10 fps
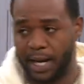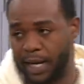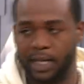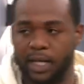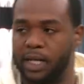I
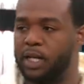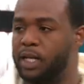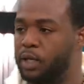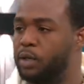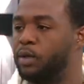you needed, wanted.
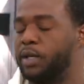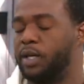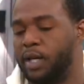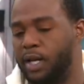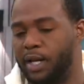you know? Mm-hmm.
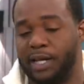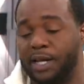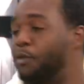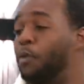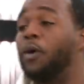Yeah, not
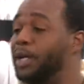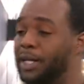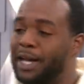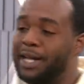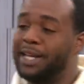even want,
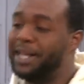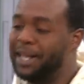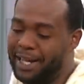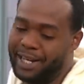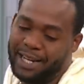I
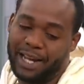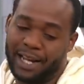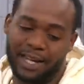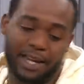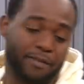needed. needed.
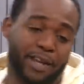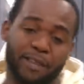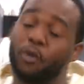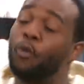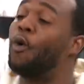Yeah, never
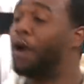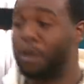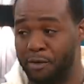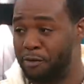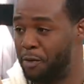even
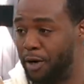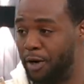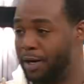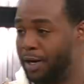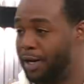worked before.
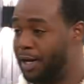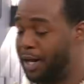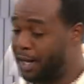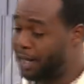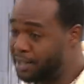
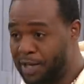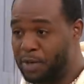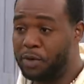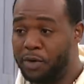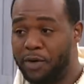Like, as a
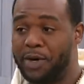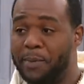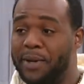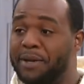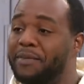youth growing
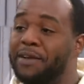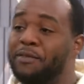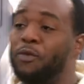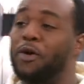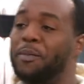up, I never even
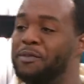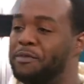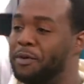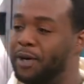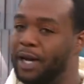worked
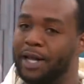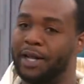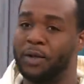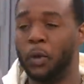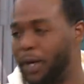before. Like,
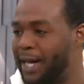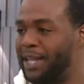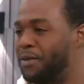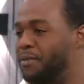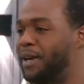all, all about
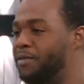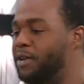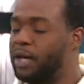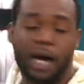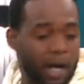the music.
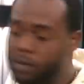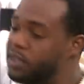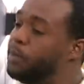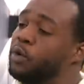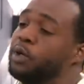Five, always
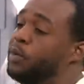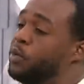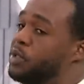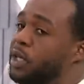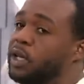about the
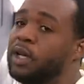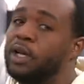music.